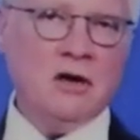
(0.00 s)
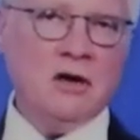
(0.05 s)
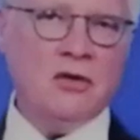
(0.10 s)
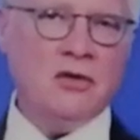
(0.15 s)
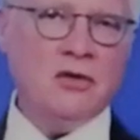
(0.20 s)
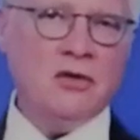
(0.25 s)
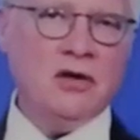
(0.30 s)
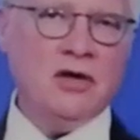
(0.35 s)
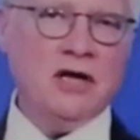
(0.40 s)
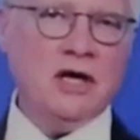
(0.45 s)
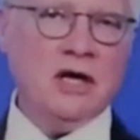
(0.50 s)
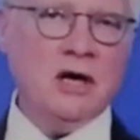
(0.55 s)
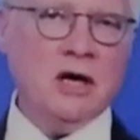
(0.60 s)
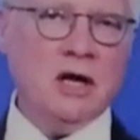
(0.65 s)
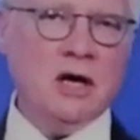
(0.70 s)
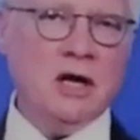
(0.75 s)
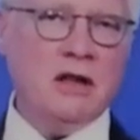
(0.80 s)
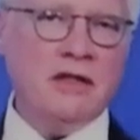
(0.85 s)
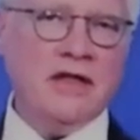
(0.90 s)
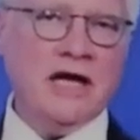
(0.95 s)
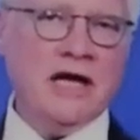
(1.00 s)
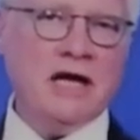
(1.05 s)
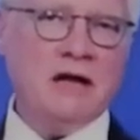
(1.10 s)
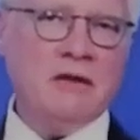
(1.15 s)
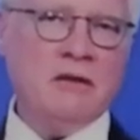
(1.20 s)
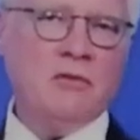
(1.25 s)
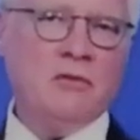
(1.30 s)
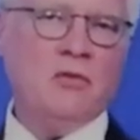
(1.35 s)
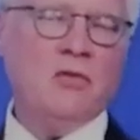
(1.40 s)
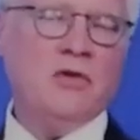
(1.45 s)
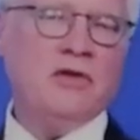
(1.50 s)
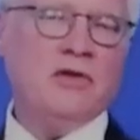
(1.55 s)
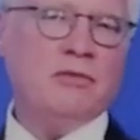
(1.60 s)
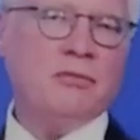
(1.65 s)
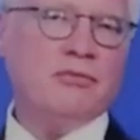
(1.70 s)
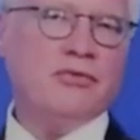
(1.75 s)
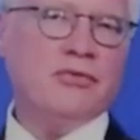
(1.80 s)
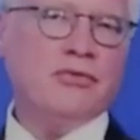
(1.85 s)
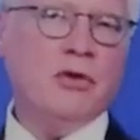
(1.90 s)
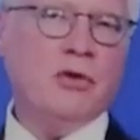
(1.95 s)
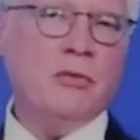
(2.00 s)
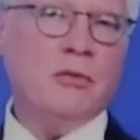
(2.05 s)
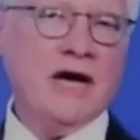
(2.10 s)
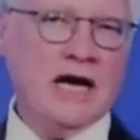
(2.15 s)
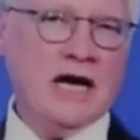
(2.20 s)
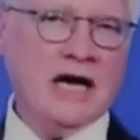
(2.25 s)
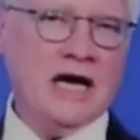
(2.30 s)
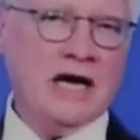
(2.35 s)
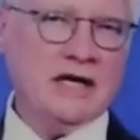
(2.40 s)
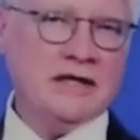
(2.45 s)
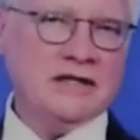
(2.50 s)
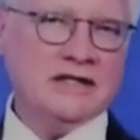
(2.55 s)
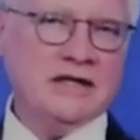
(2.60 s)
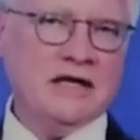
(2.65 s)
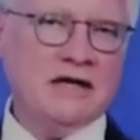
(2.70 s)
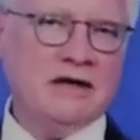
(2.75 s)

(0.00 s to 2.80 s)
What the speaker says: early on that with probiotics,